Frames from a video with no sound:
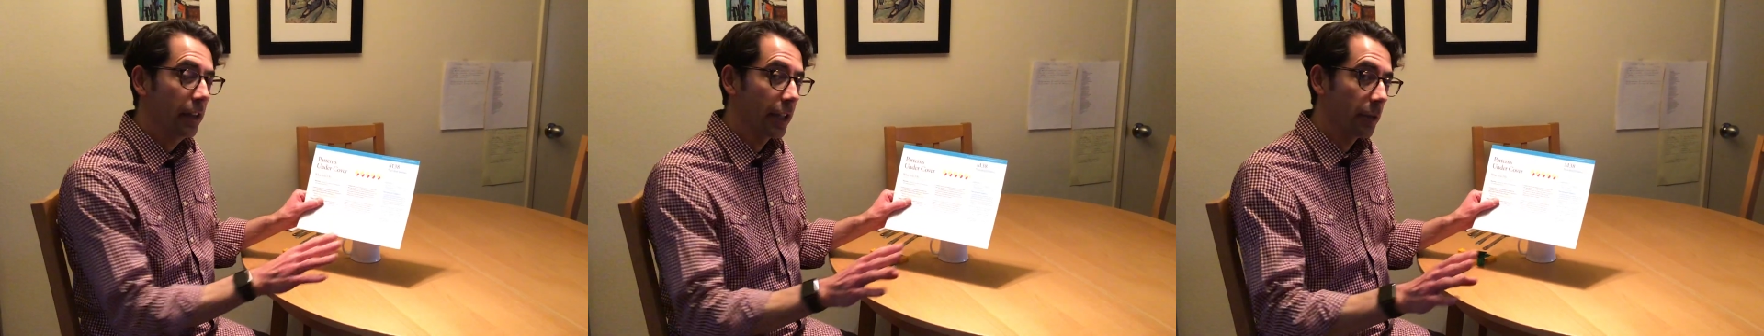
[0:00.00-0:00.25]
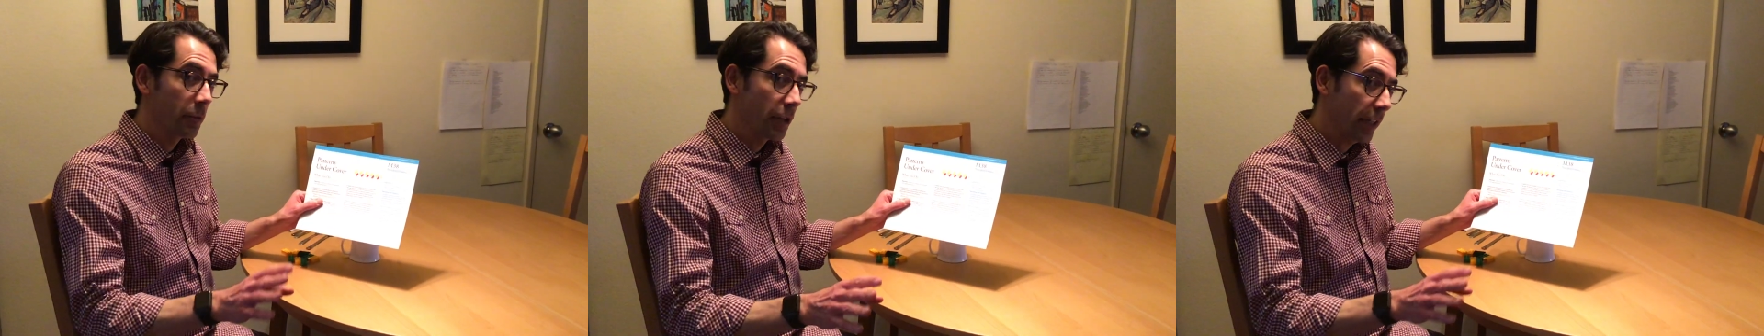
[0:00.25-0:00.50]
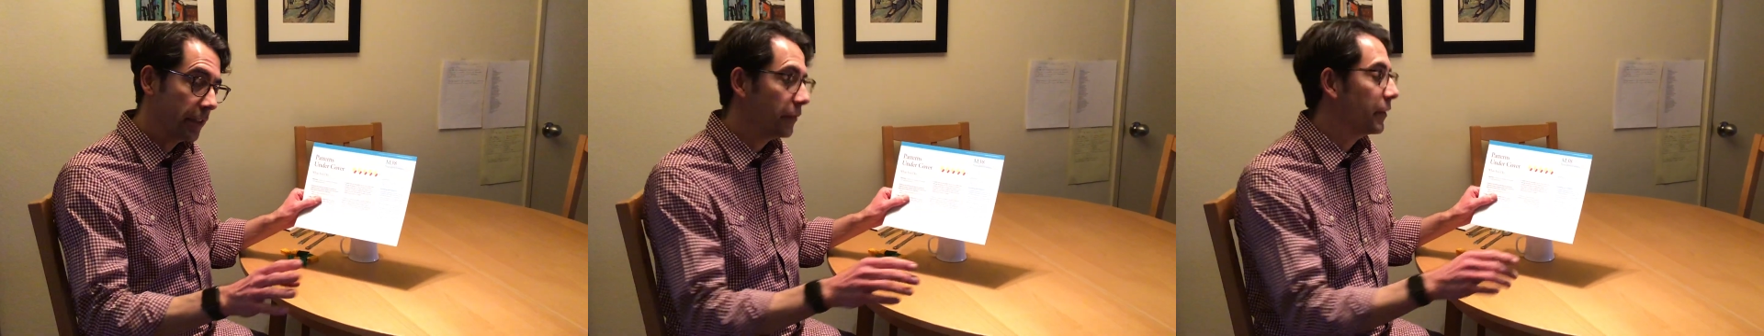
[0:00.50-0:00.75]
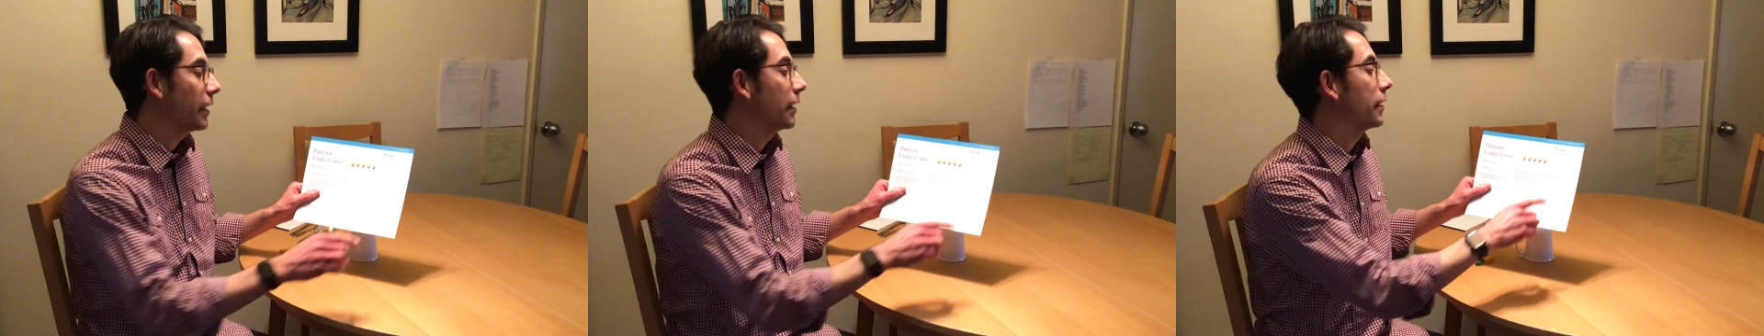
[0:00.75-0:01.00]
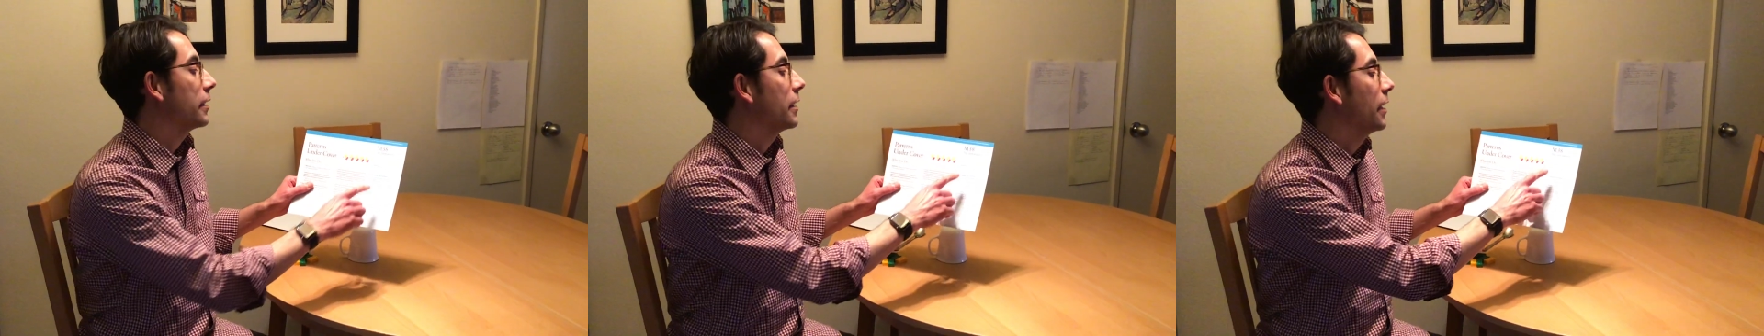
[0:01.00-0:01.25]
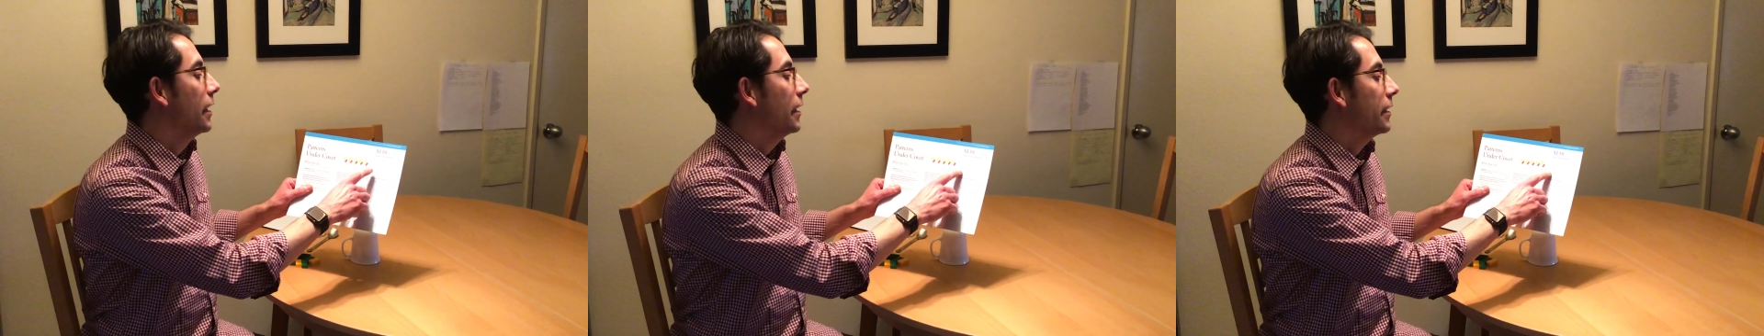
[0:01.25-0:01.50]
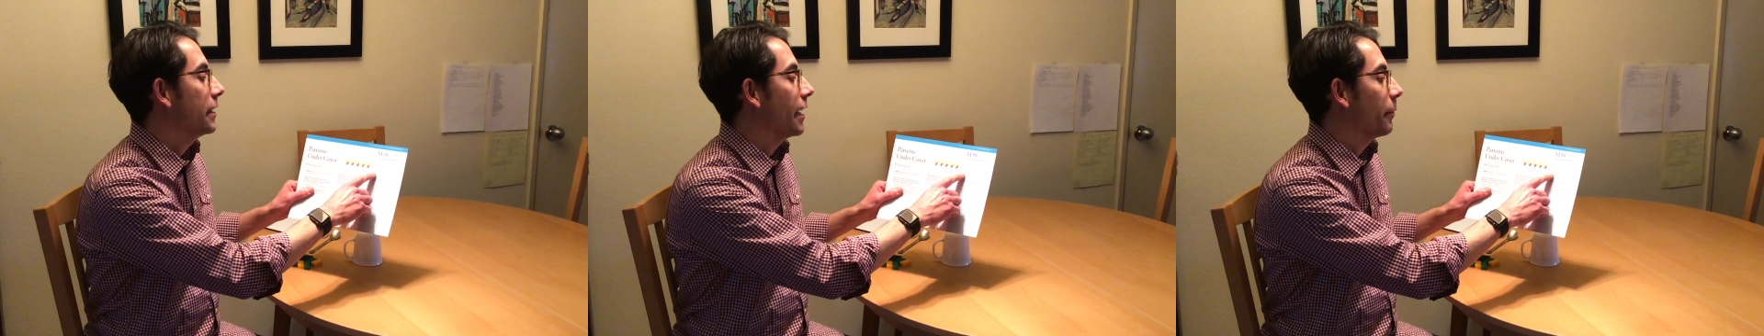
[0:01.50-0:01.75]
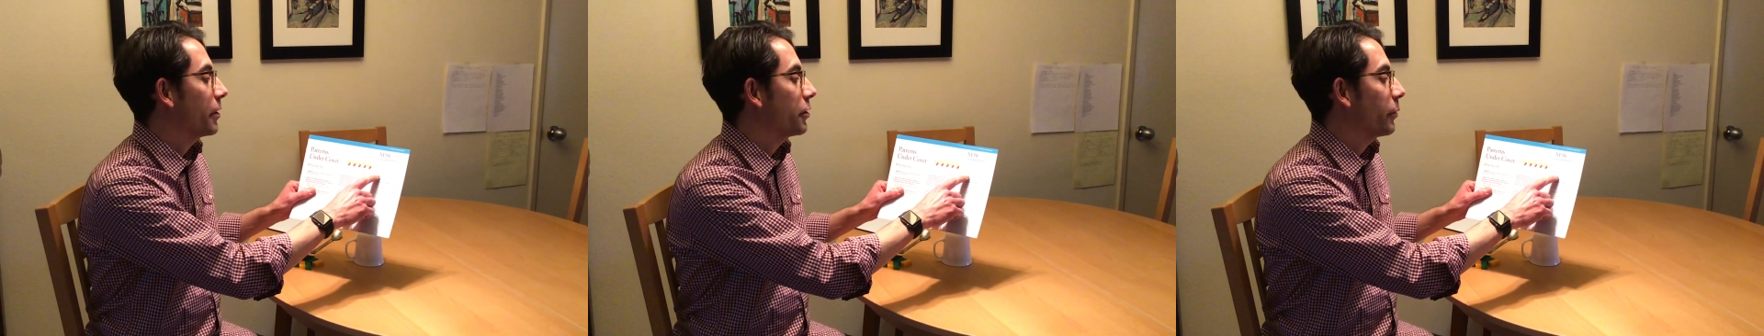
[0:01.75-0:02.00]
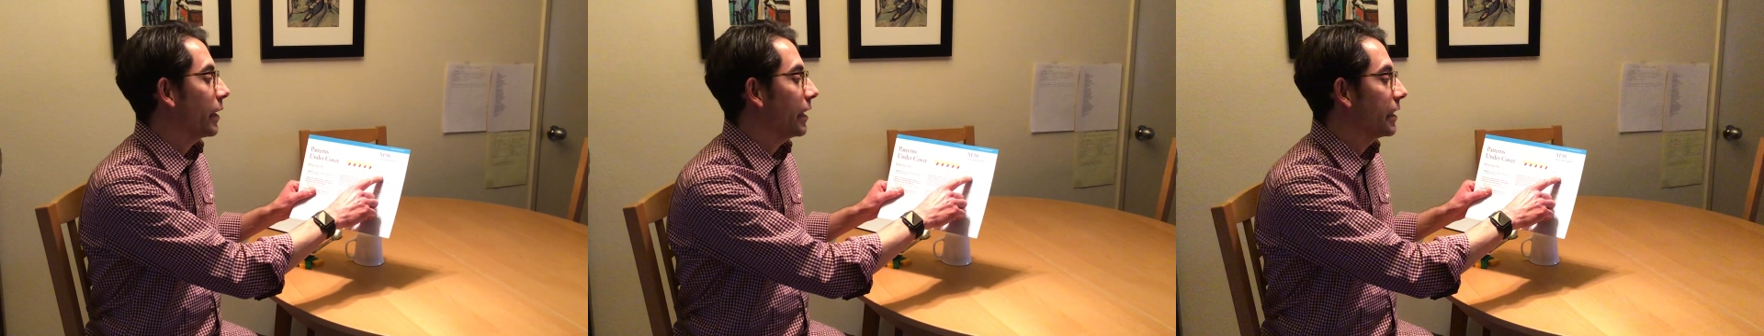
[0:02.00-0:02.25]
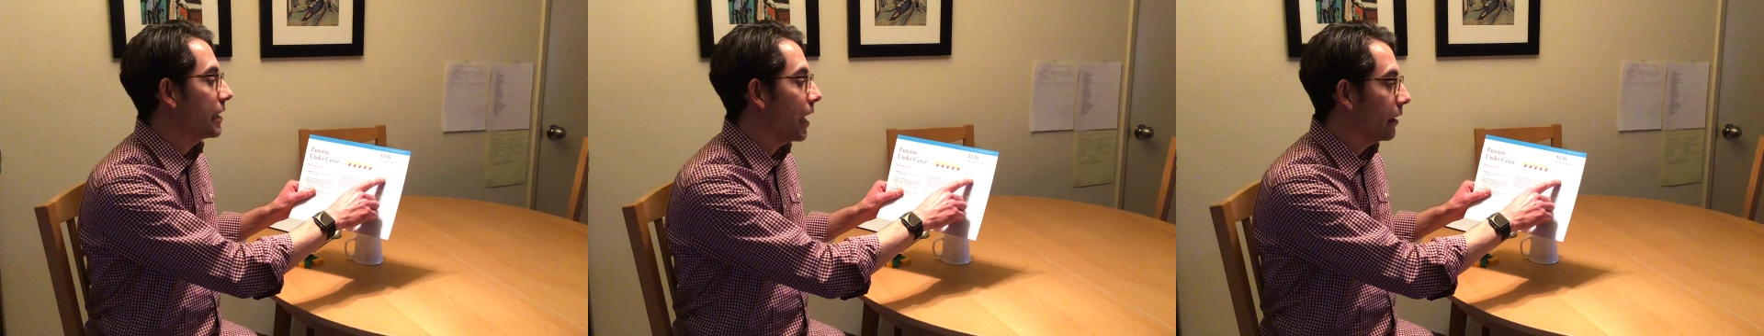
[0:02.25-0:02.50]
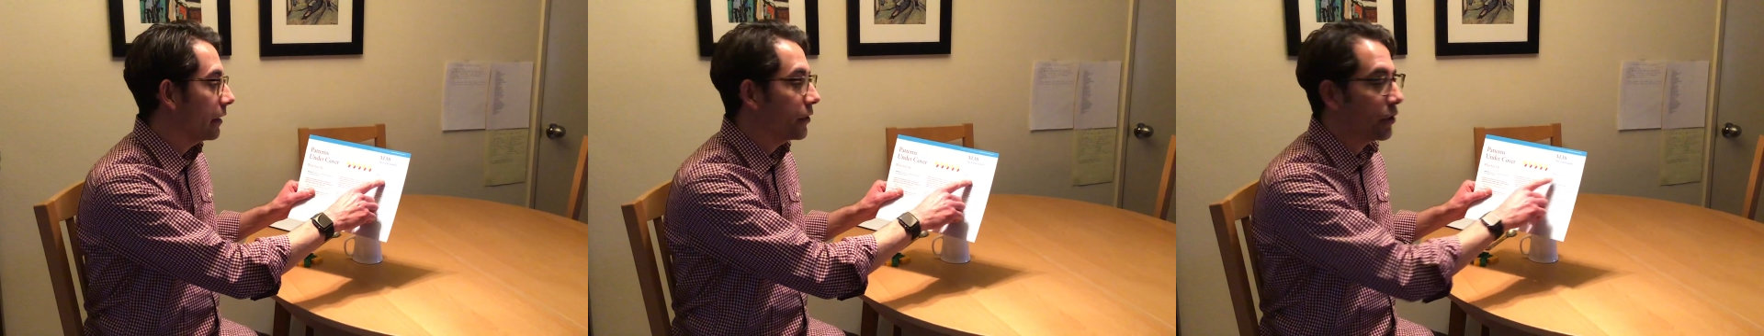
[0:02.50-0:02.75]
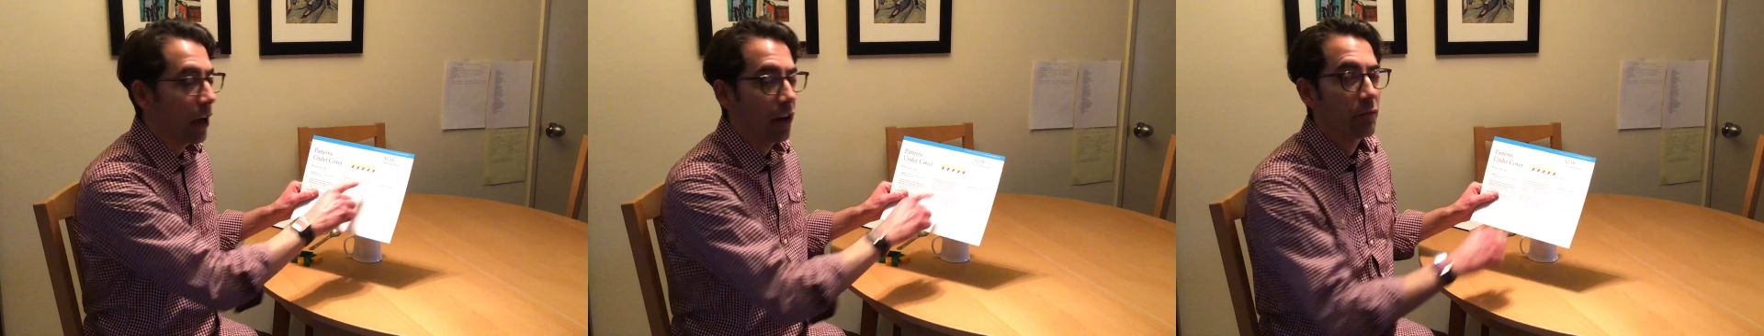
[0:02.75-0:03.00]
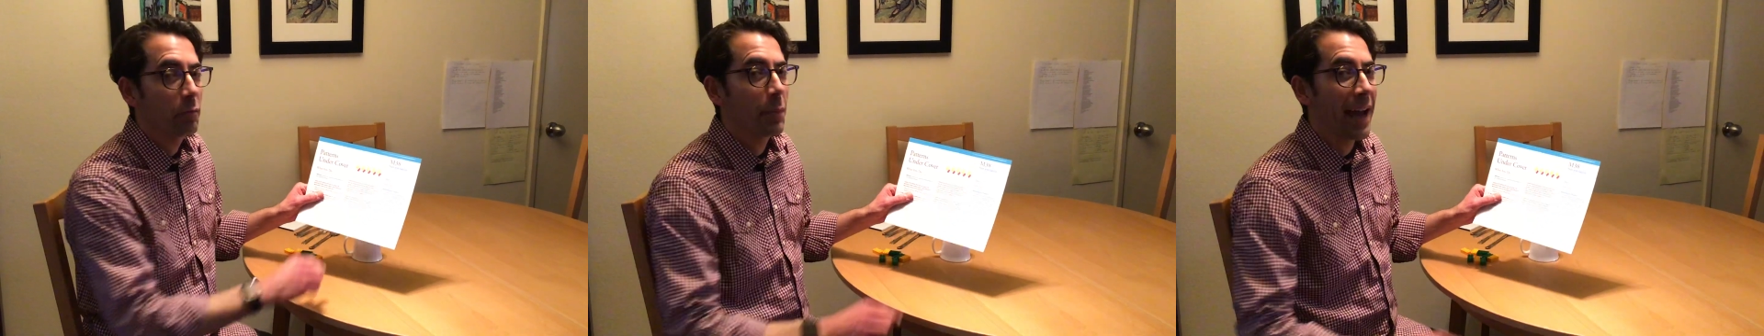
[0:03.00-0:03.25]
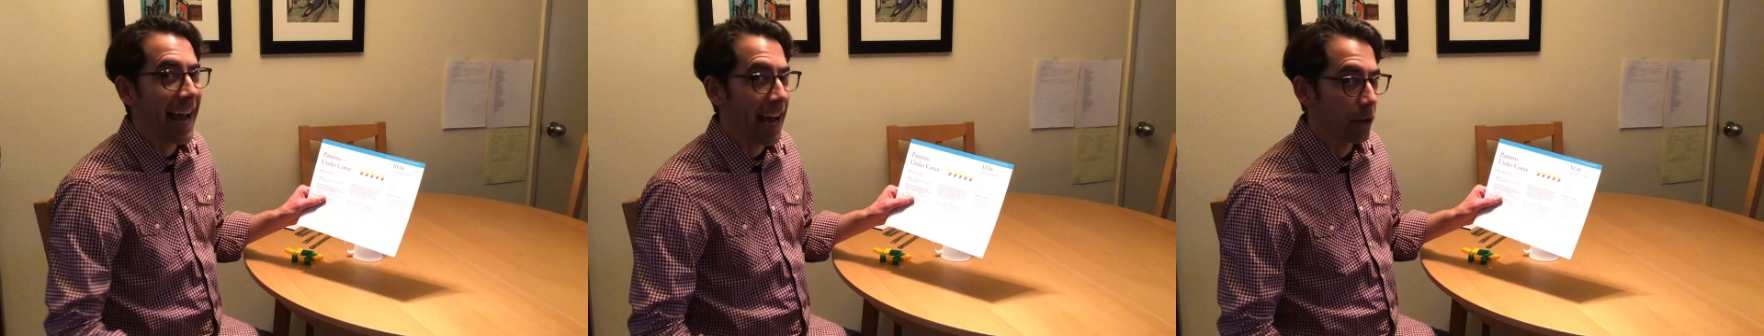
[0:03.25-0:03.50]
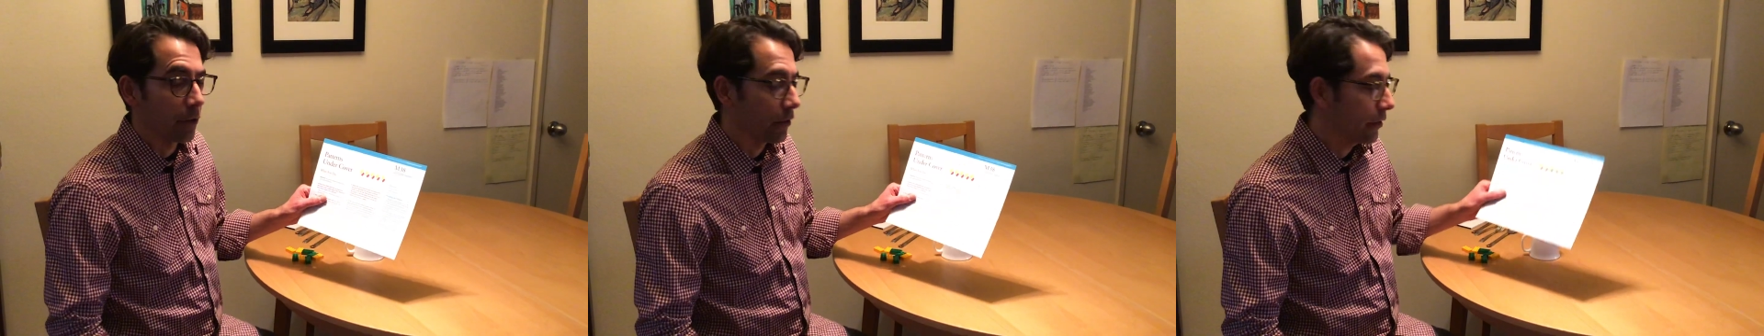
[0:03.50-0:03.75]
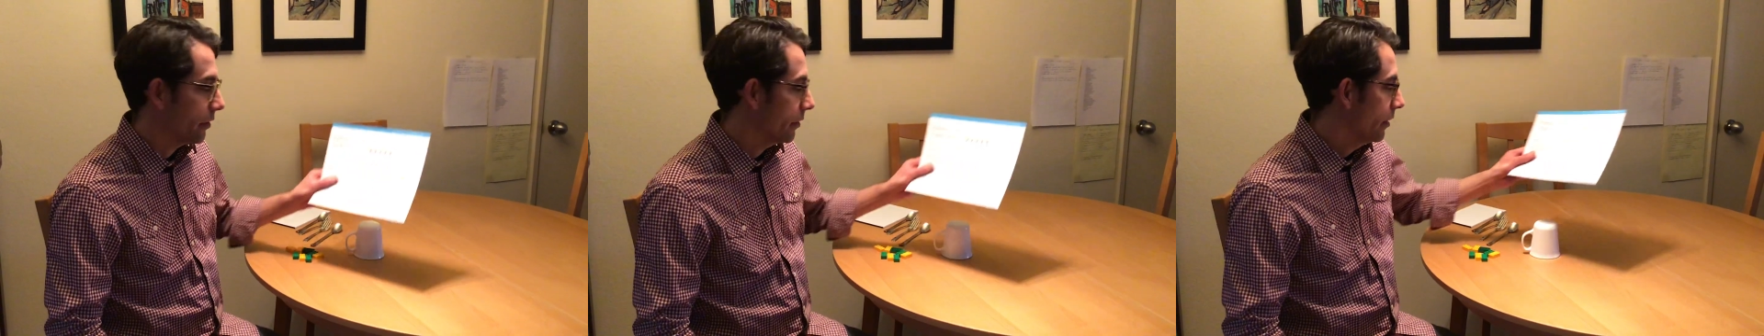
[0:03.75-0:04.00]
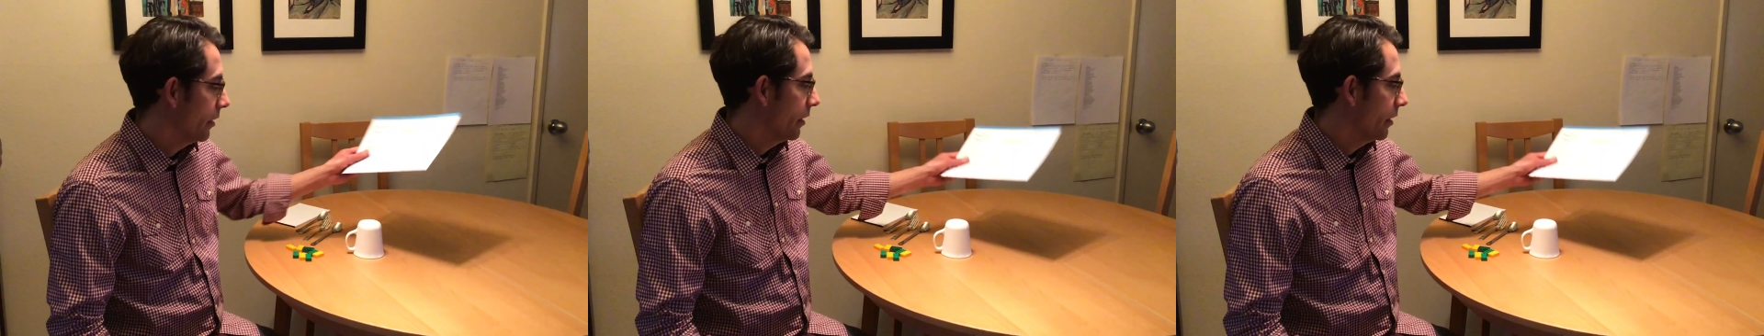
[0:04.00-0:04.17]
The objective is demonstrating knowledge of patterns.